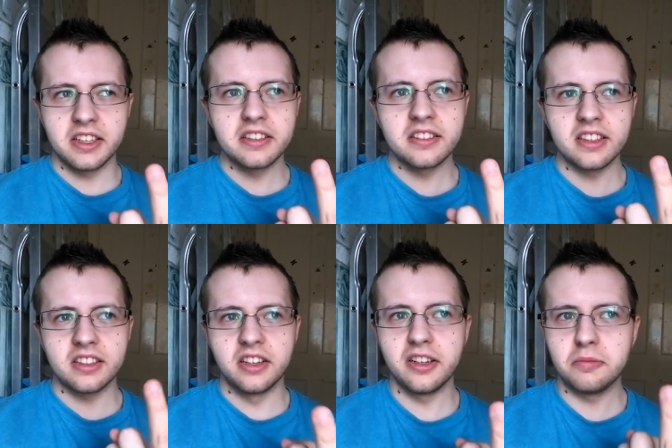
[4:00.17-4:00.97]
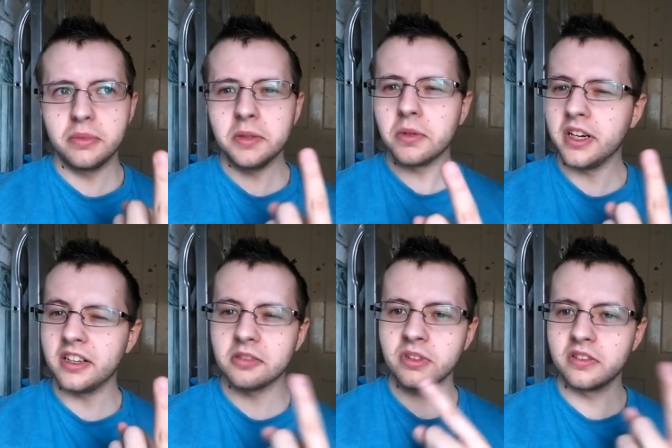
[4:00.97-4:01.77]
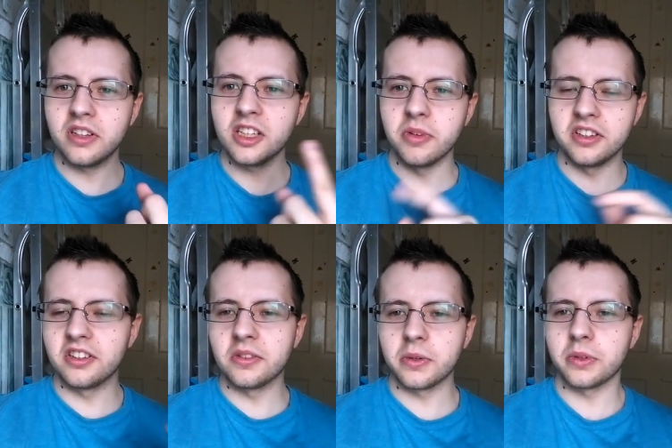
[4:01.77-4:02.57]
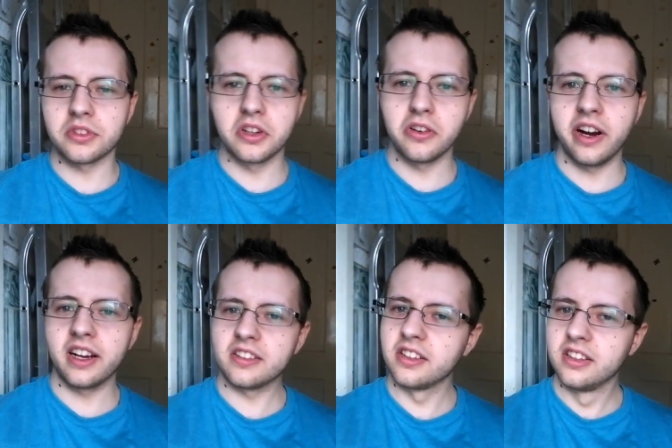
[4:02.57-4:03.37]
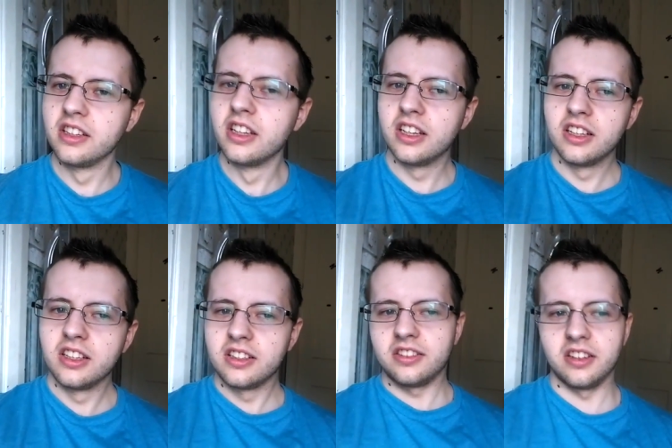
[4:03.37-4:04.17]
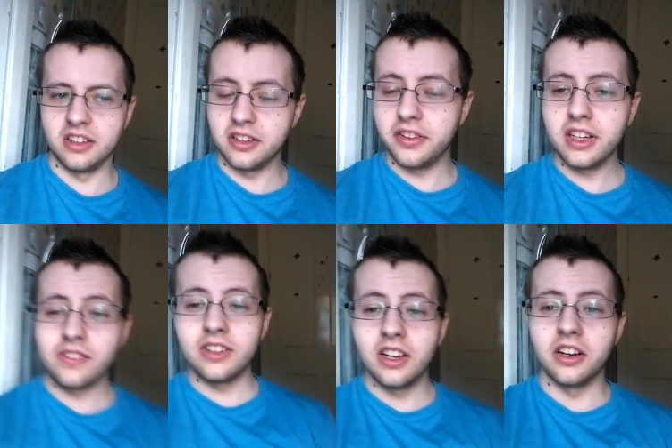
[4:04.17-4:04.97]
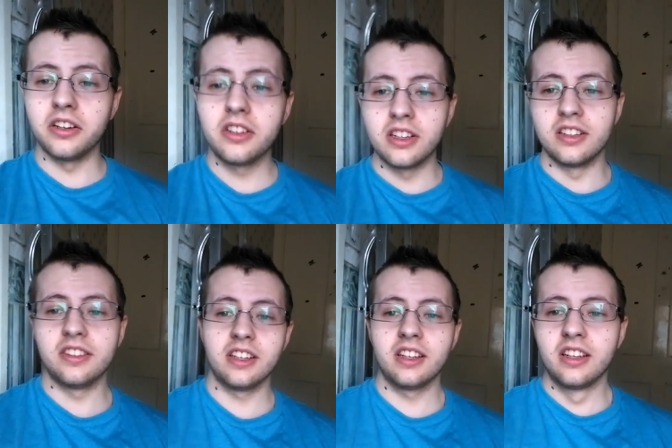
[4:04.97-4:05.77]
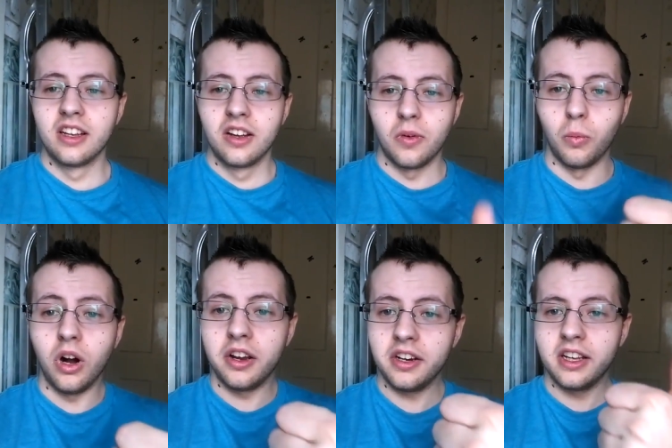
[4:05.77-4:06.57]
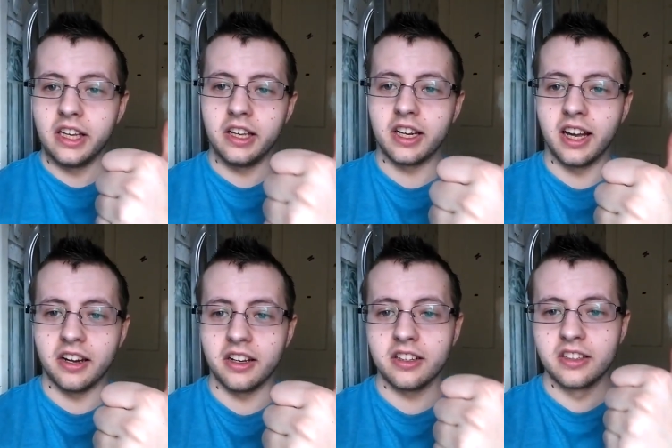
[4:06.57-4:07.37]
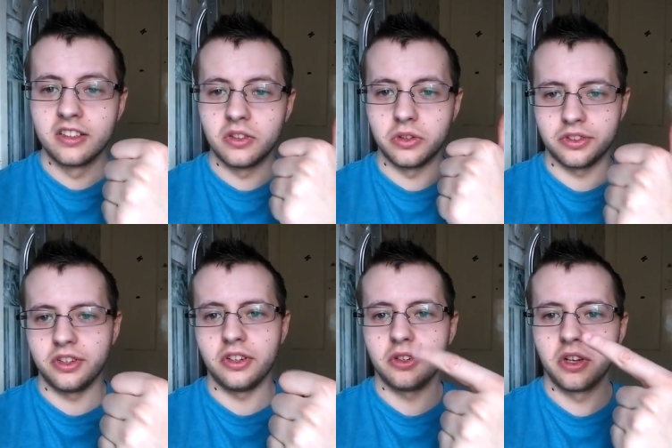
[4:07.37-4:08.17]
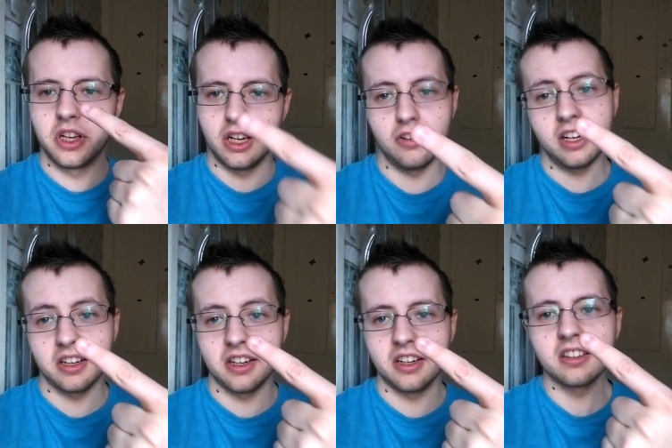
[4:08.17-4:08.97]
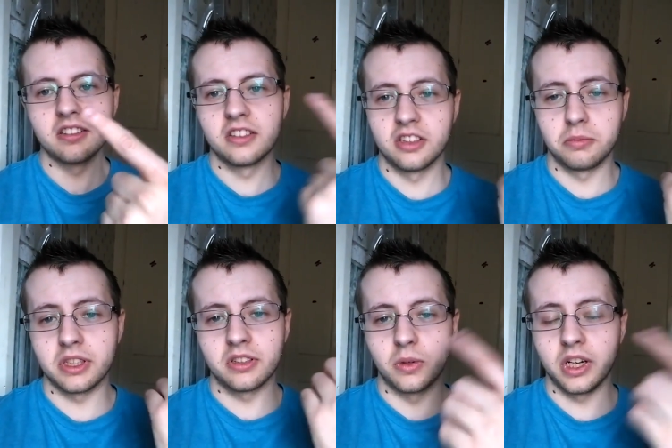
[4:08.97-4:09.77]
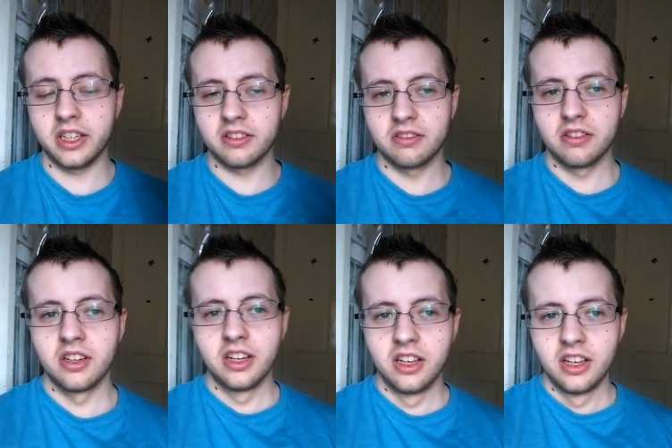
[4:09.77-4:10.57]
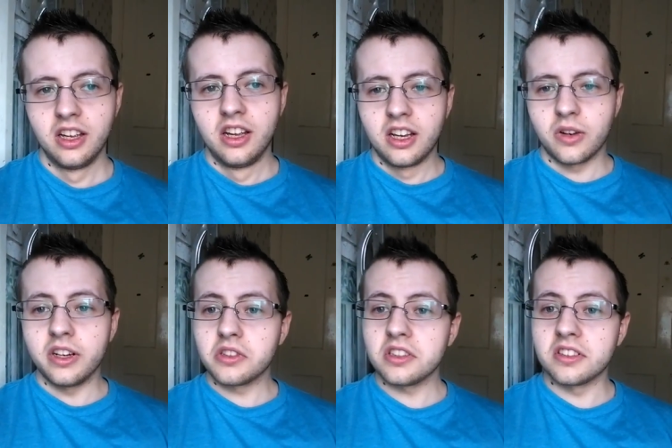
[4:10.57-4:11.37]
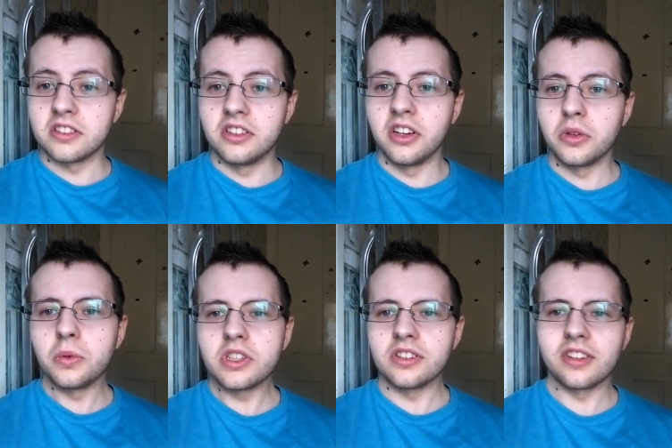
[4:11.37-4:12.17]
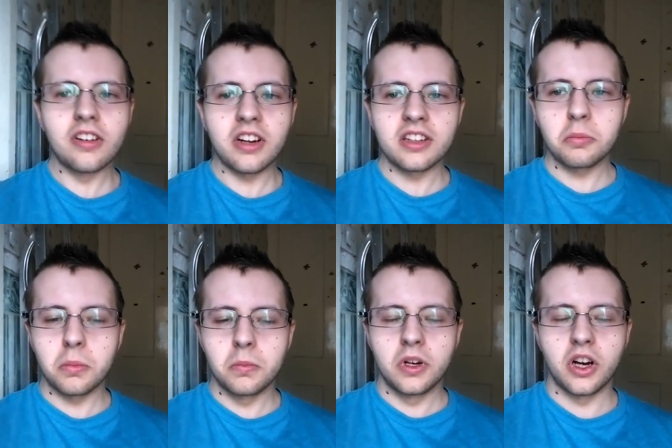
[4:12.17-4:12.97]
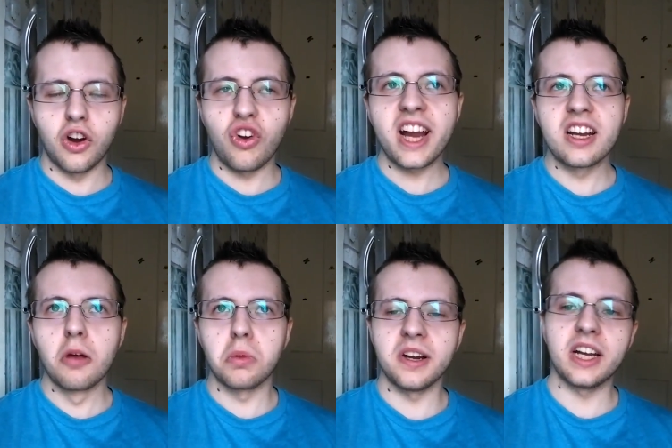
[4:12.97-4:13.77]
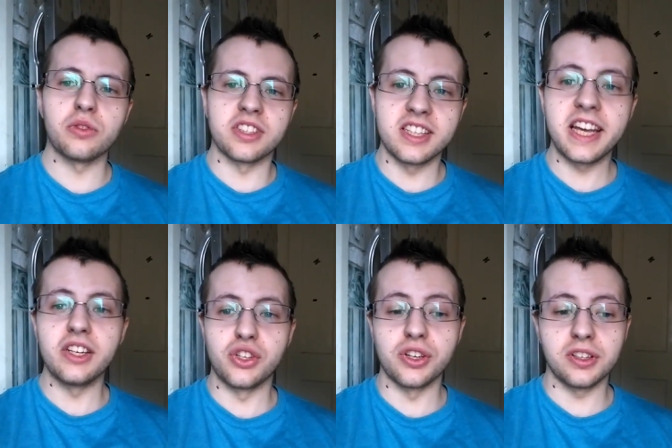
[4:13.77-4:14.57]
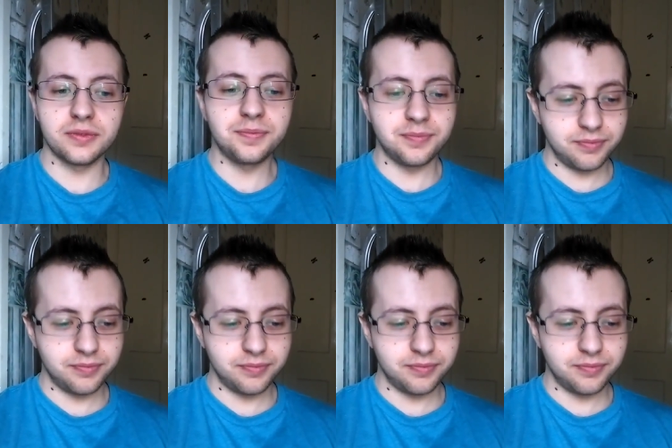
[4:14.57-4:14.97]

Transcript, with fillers: guess it could be pronounced both ways, but I don't know which one's correct. So if any of you know, is it one hiragana or two hiragana? I'd be quite quite interested to know which is the correct correct pronunciation.